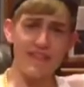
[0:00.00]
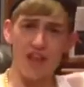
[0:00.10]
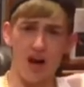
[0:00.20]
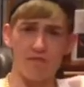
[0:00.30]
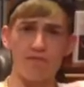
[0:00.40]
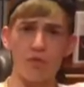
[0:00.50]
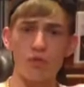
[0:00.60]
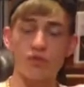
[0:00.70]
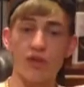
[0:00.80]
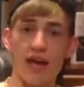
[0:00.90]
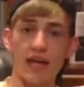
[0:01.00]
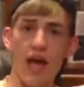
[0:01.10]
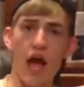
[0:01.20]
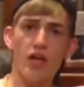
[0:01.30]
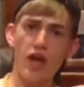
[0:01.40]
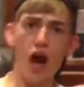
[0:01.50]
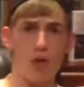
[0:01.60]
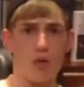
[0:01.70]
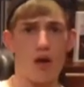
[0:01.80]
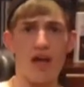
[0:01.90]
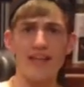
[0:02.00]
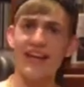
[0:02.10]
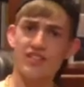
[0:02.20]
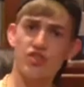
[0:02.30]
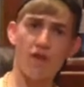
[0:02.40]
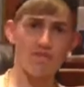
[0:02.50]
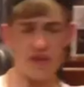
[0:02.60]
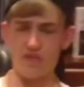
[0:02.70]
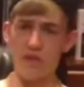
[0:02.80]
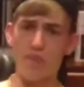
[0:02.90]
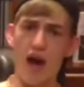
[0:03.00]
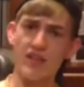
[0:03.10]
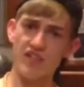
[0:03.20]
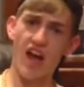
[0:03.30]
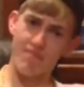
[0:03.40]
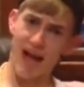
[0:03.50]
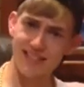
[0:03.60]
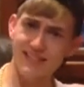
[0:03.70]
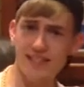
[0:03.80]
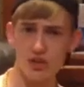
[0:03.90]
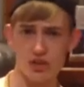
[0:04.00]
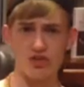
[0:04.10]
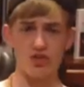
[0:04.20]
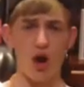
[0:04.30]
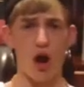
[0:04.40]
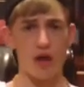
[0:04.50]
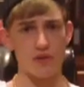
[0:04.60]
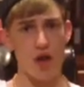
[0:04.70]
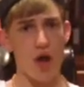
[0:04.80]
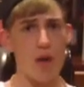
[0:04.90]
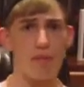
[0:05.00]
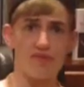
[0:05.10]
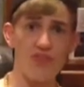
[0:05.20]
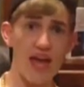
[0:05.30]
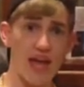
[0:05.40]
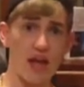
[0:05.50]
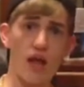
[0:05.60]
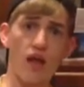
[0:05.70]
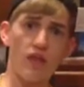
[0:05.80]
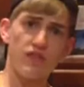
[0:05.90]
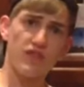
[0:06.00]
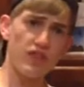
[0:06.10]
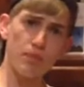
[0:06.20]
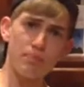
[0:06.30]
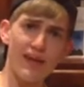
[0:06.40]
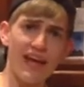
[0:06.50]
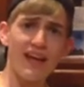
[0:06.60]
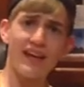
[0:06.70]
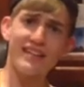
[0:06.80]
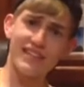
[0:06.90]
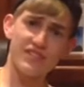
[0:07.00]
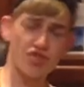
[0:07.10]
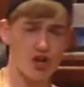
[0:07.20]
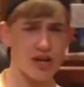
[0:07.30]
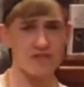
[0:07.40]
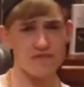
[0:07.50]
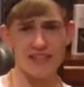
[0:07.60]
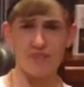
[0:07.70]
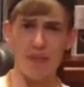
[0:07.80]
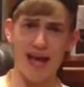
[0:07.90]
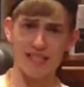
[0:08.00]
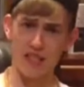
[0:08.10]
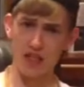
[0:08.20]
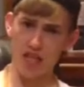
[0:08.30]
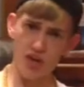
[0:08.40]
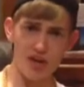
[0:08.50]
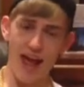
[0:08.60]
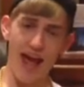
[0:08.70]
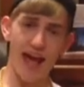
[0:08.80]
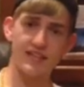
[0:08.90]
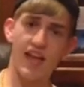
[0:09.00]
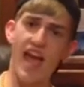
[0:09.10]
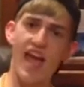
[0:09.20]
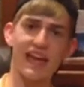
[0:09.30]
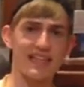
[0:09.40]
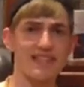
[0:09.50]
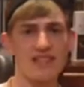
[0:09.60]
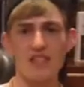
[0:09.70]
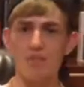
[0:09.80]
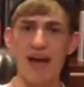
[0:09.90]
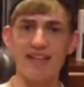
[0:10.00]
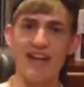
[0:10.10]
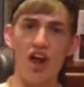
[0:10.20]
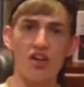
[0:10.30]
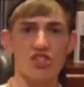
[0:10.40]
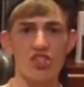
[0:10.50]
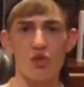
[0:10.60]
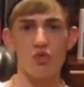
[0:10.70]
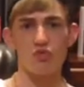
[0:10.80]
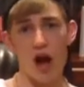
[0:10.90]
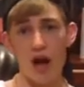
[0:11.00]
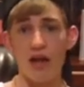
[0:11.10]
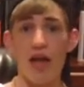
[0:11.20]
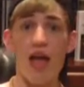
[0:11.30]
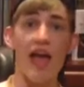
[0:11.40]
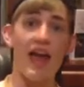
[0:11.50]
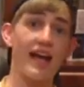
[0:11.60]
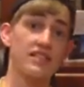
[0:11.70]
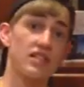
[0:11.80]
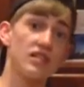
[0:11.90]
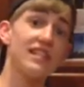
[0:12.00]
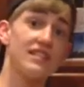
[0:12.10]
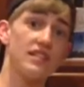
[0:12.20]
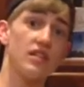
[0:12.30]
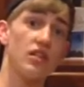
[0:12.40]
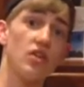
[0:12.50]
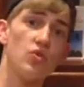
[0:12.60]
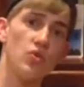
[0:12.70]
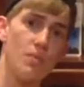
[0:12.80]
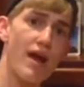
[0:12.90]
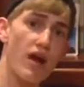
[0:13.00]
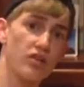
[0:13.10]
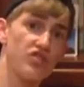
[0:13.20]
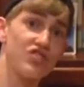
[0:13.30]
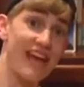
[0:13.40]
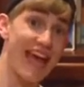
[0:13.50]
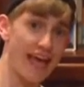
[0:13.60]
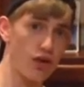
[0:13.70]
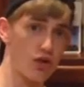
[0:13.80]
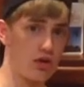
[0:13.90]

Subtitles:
the young fool's like, yo, get your filthy paws off my silky drawers. But then the little player gets transfixed by his glittering eyes and he sits back down on his little rock and has to listen to the mariner's tale.